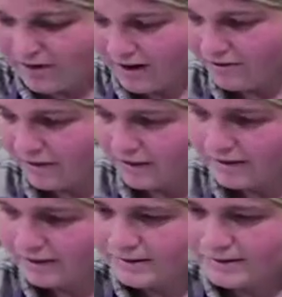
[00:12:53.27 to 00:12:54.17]
flavor.
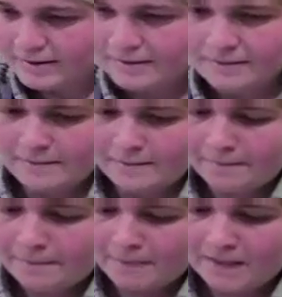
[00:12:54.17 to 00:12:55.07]

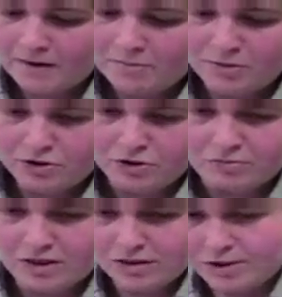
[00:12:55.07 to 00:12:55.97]
I haven't put too
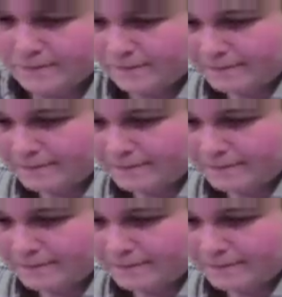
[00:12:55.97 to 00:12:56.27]
much.